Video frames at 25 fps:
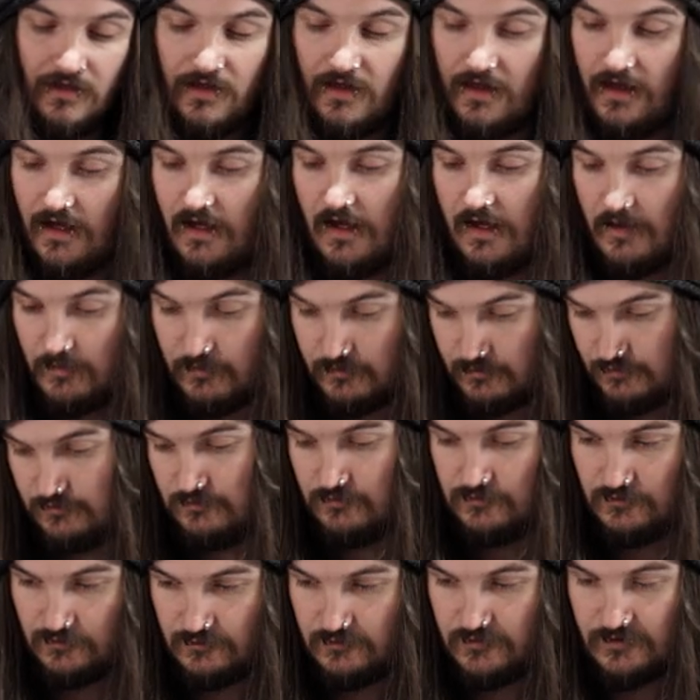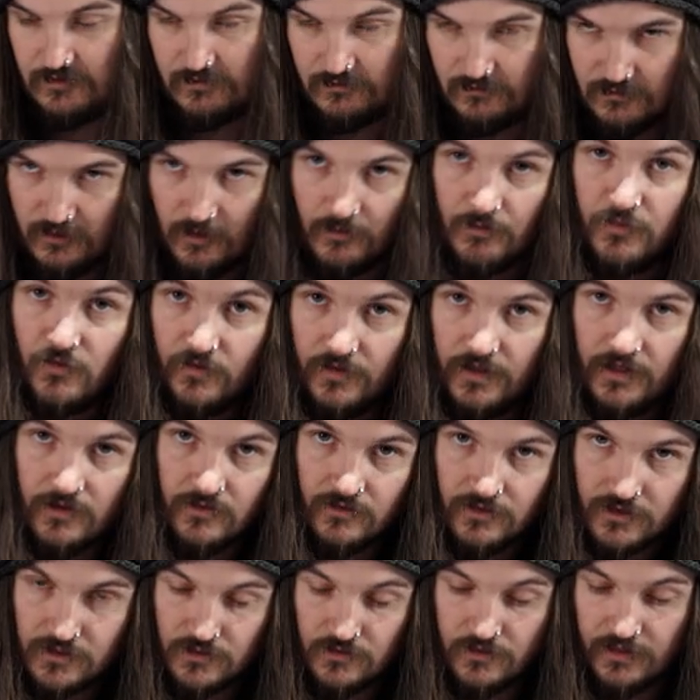Um, don't put that
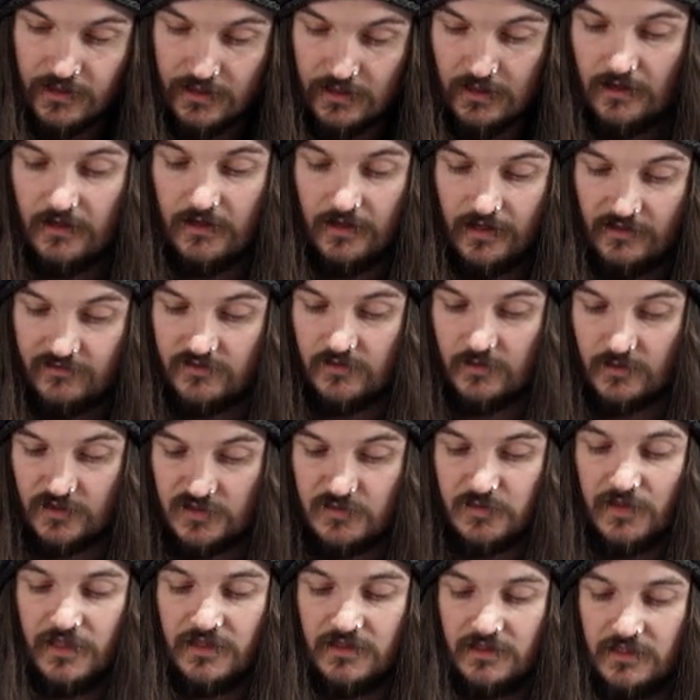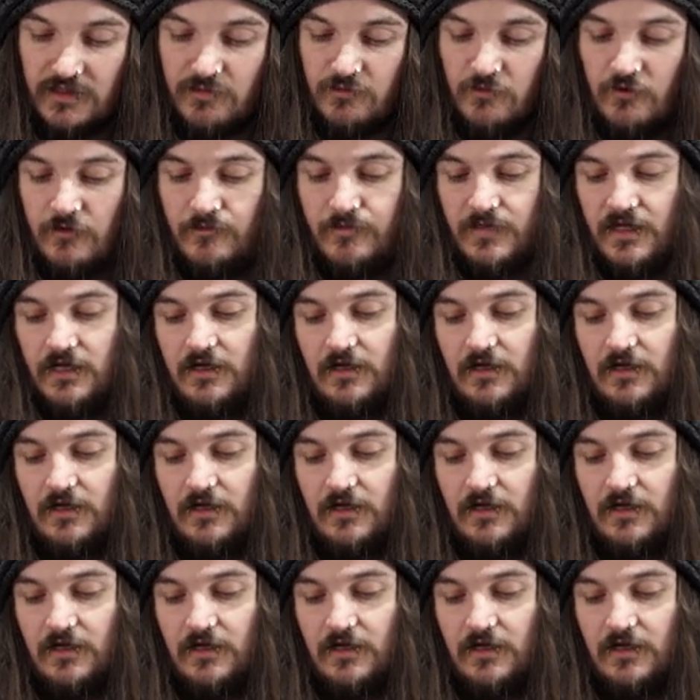on the screen yet. I have to explain this more.